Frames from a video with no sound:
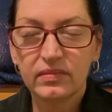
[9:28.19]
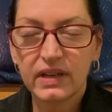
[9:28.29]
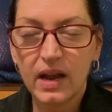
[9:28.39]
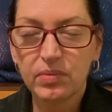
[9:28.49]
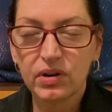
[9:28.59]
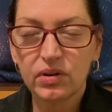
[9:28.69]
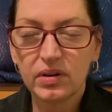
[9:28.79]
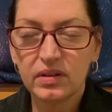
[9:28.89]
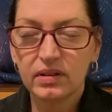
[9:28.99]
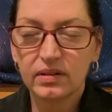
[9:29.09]

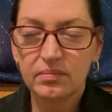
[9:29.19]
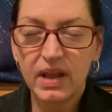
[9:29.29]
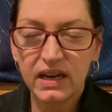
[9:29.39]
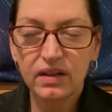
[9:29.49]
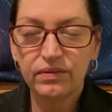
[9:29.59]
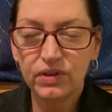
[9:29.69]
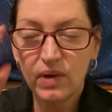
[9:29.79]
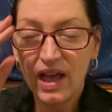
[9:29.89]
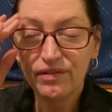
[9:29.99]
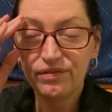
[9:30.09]
Capricorn, many of you have